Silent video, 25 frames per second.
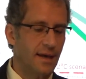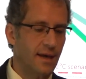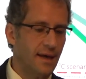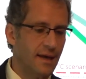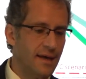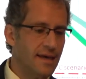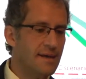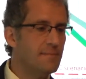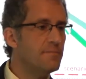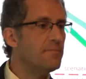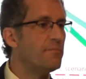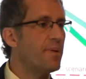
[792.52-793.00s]

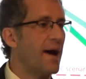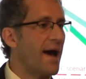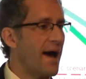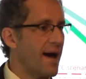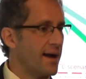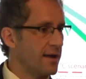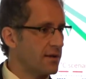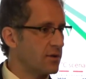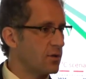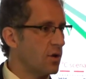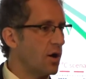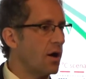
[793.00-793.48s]

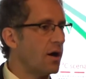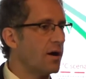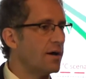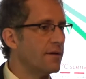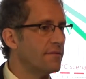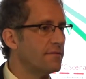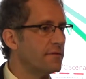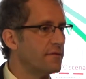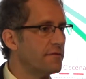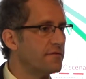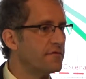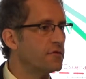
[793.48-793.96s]
impact
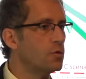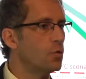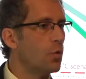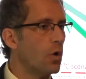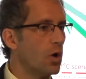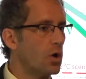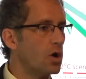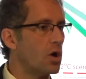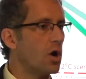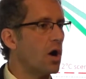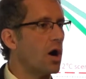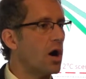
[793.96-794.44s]
of
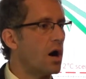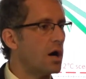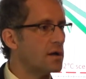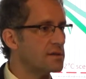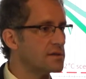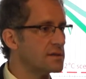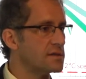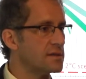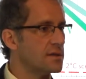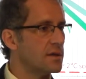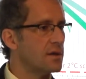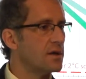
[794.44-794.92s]
fuel
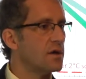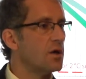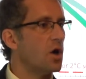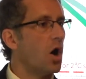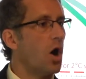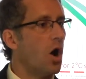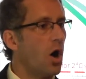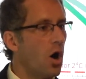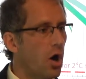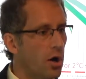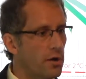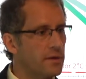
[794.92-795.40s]
costs
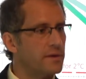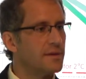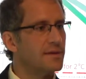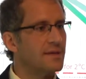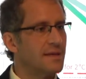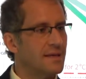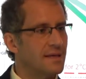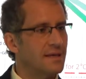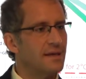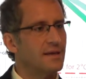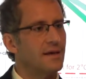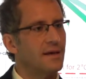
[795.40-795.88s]
on
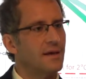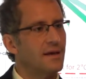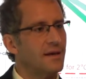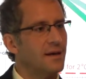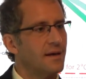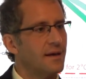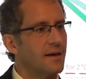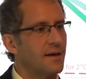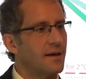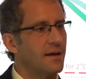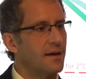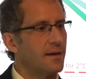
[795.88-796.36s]
the
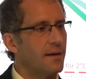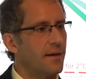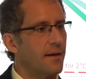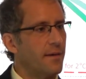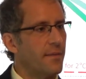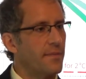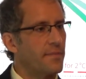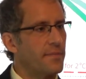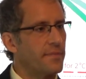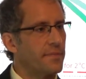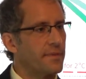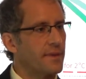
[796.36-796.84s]

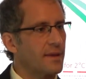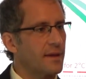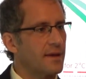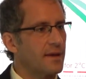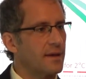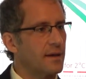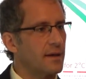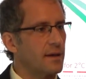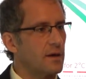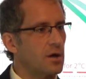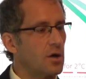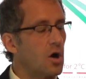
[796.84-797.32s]

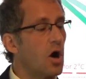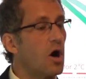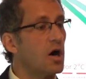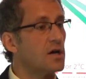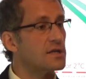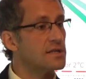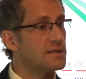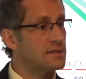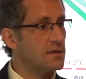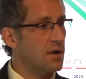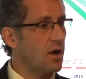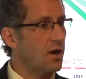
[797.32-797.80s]

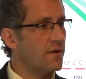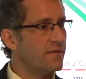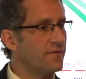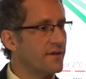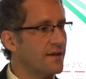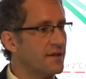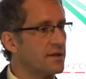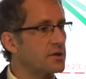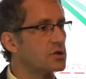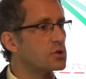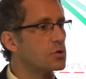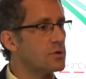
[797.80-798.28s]
cost of
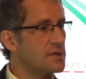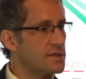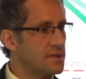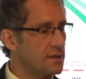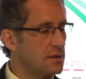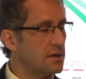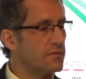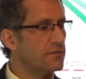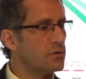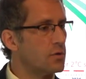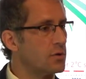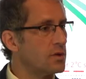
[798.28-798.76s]

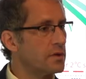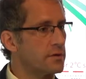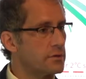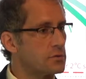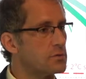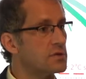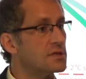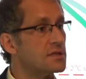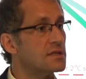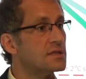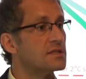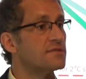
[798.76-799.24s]
electricity, of nuclear
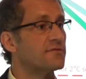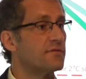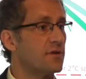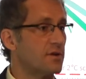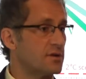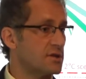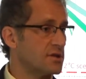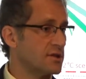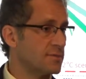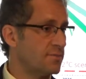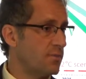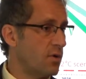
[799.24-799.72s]
electricity, is
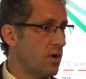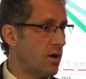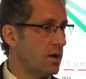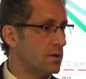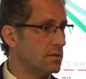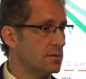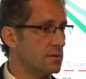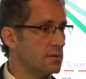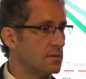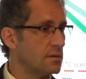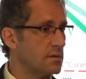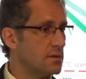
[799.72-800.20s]
very small.
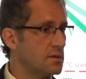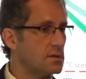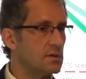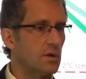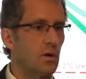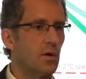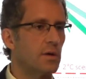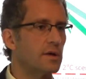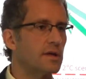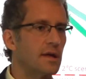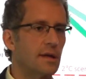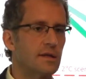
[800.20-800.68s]
So
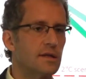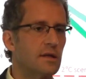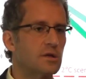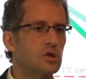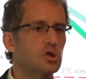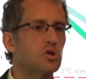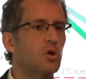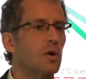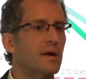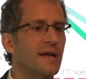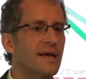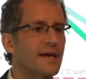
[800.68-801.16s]
the
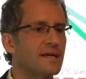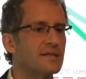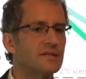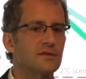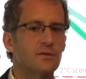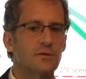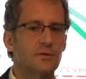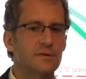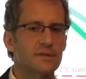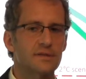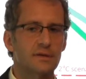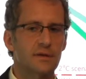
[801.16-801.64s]
short
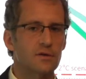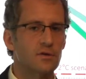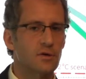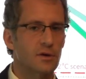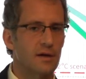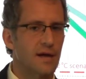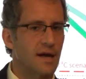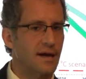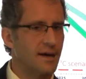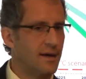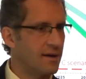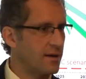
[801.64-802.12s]
answer is you're
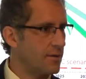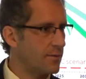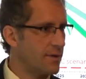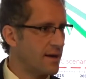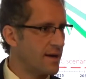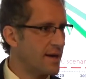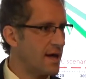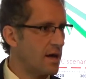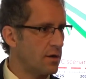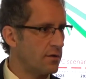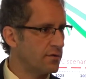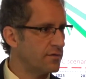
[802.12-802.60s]
not going to
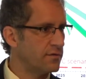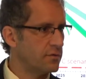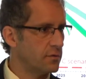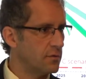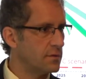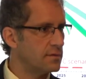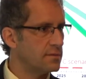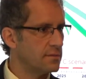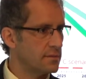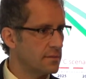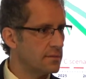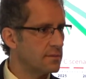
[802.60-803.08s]
run out.
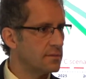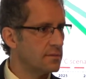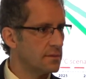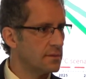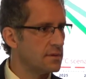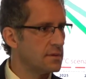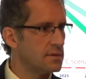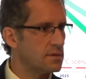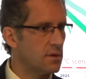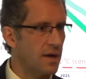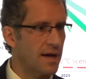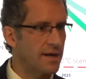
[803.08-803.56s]

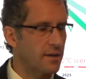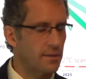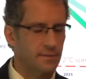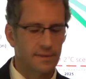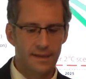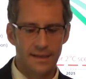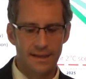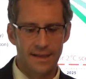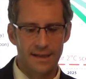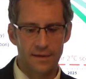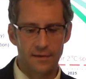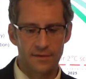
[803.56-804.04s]
So
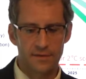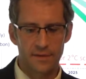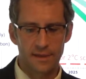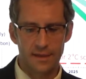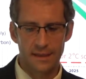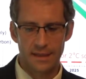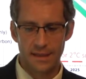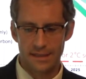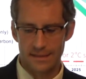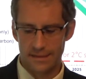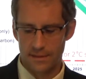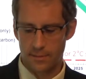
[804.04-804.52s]
I don't
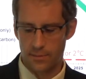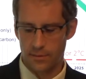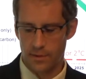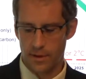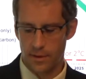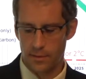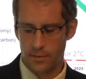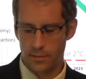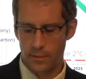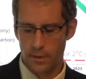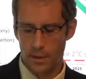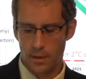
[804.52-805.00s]
think that's the
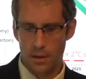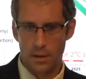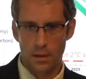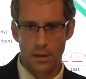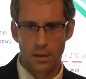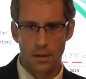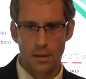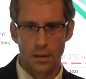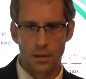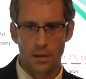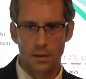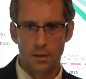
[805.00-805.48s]
problem.
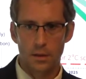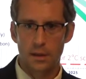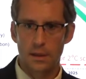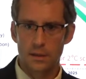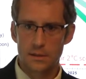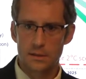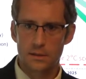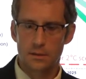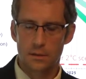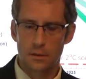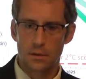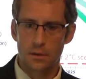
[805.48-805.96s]

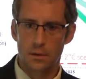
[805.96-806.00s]
Yes?